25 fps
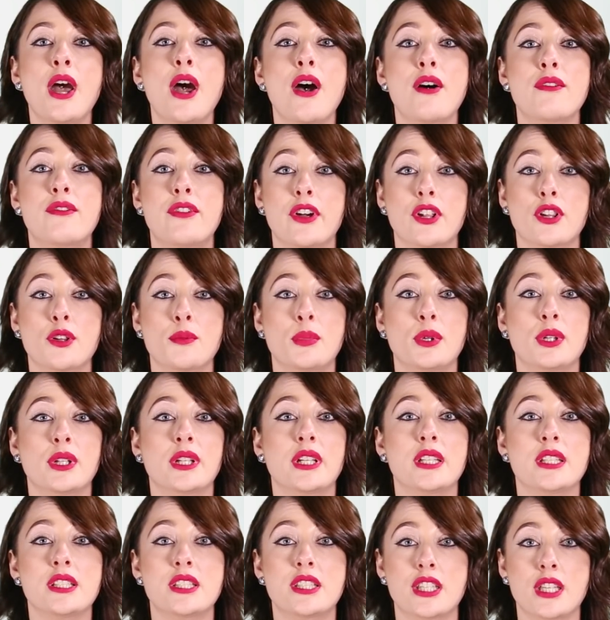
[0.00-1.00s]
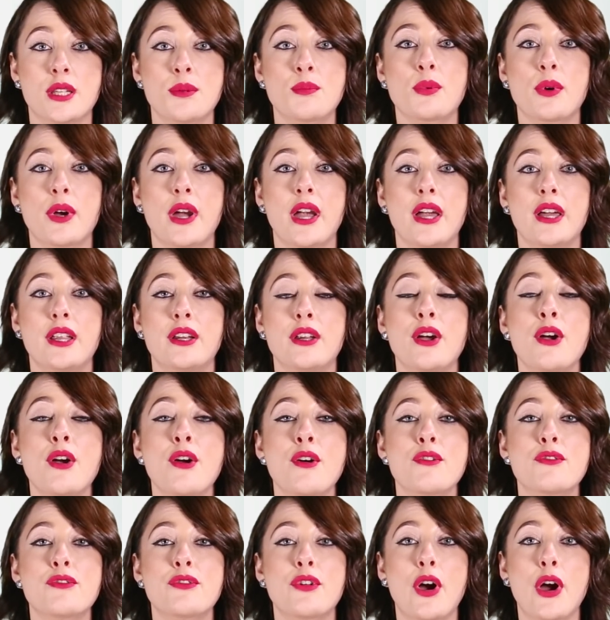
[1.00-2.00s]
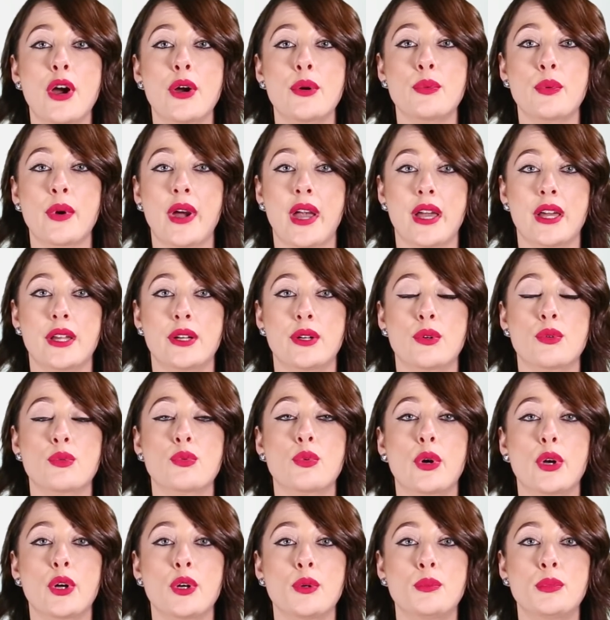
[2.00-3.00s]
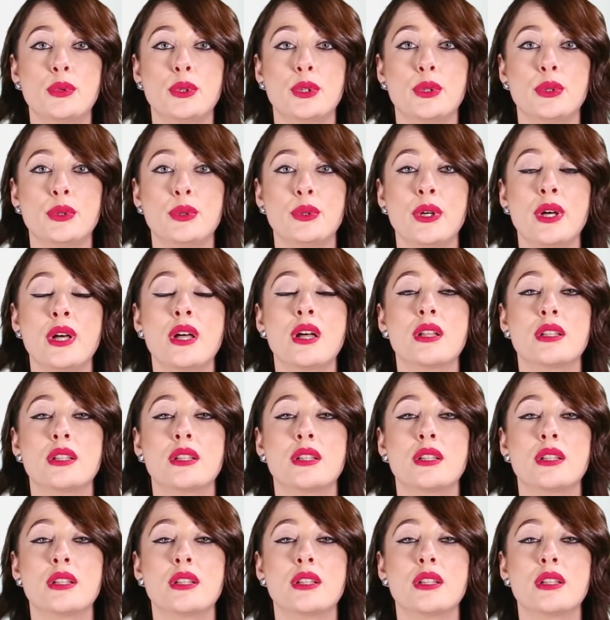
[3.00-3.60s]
Available in deep red, far red, royal blue,